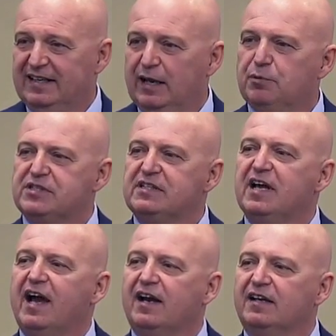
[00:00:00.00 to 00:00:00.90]
It was
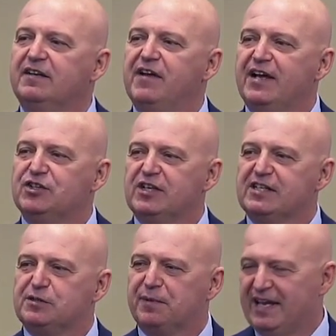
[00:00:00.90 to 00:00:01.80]
entitled
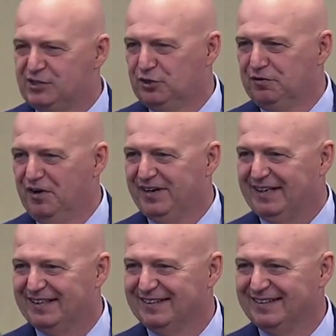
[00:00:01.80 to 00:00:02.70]
Evangelism. Guess who wrote
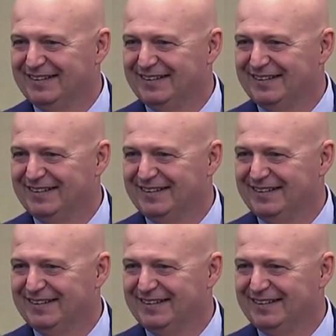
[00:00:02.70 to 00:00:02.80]
it?